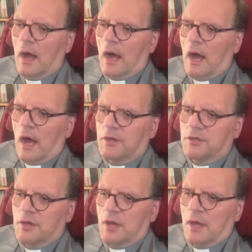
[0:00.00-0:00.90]

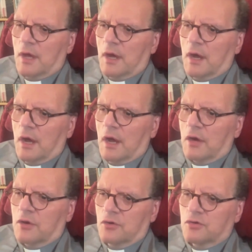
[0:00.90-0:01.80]
under a
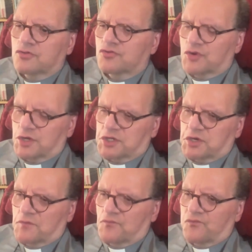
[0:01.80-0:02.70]
good
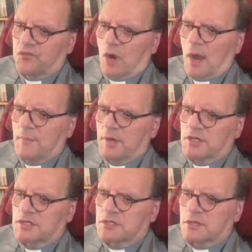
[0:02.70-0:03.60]
Christian prime
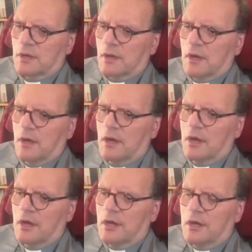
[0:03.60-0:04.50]
minister
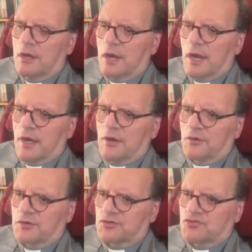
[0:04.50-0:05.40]
in
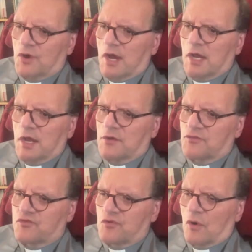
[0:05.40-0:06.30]
Australia
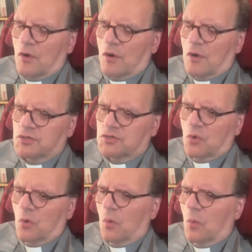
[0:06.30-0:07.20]
for a
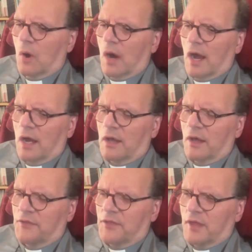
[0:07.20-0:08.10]
short while.
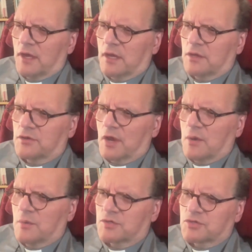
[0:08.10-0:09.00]
I think his
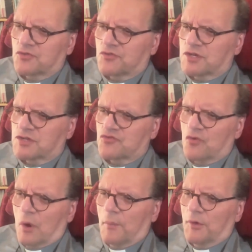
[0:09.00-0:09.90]
name was Chris
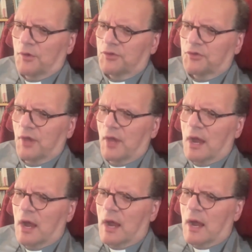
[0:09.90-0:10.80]
Roberts.
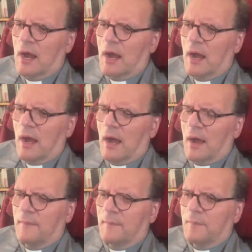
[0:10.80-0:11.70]

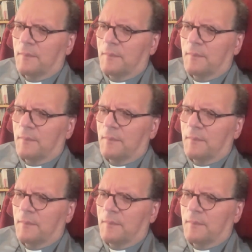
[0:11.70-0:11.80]
And